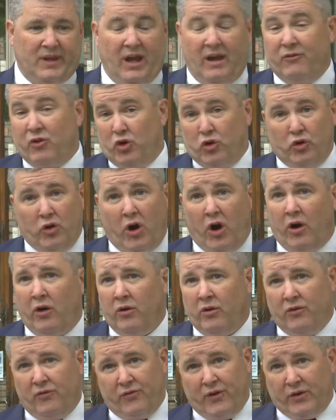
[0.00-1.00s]
have a good
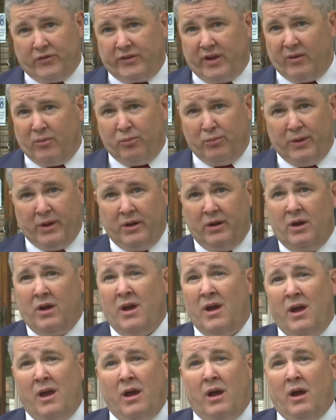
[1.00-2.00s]
heart, a fair temperament.
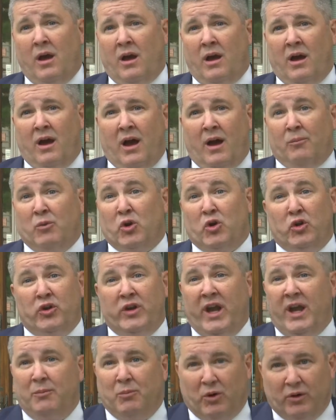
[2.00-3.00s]
I'm a good
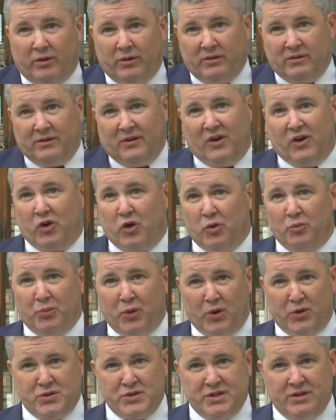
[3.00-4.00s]
neighbor, a good
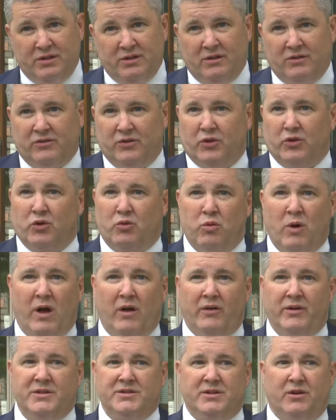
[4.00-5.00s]
person. They're the
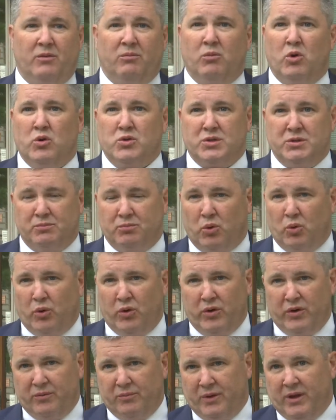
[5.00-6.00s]
qualities that are most
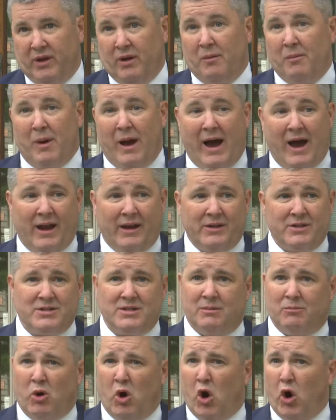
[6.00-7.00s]
important to me. I'm
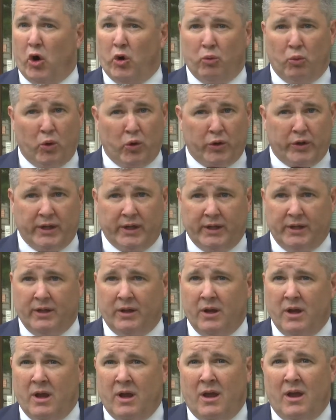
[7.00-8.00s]
honest, I'm hardworking,
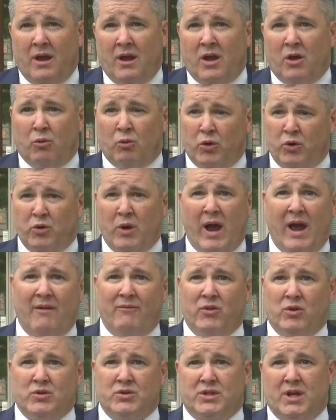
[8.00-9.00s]
when you
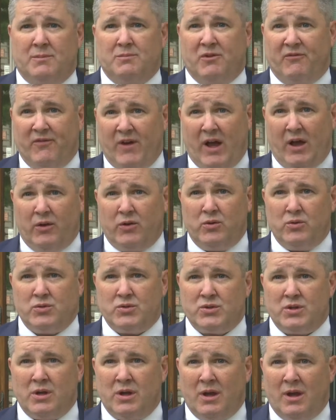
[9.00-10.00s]
have those type of
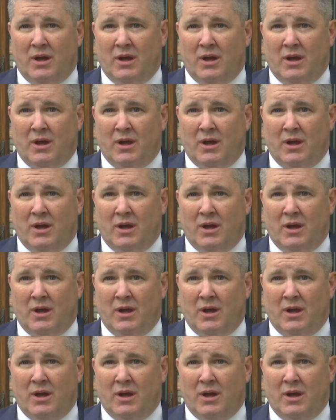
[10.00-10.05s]
values,